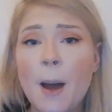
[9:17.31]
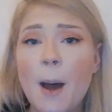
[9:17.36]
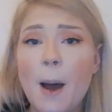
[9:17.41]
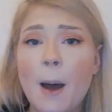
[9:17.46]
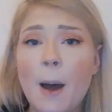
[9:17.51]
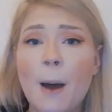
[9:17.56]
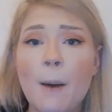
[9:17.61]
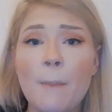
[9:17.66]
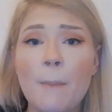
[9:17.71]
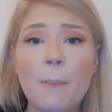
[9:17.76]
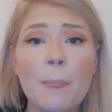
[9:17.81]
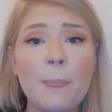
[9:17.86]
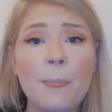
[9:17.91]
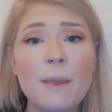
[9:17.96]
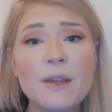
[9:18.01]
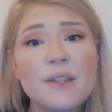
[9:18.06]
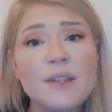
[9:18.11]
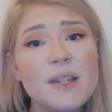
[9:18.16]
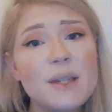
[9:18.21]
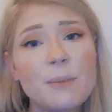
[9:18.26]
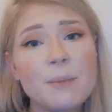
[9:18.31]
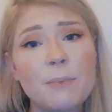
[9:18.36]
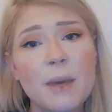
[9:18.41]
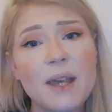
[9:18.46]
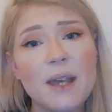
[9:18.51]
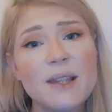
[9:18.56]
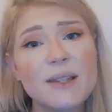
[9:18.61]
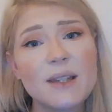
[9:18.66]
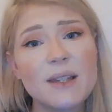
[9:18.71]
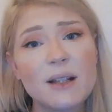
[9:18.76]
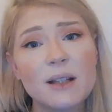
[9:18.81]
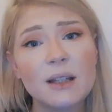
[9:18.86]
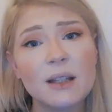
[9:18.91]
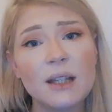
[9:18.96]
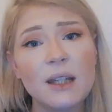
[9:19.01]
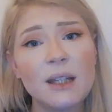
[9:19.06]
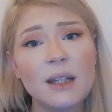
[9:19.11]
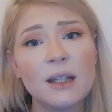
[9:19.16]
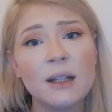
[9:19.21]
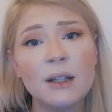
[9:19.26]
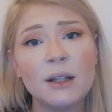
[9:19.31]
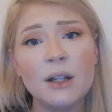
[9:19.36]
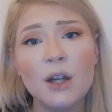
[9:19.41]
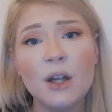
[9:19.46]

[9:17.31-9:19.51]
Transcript: um, this is basically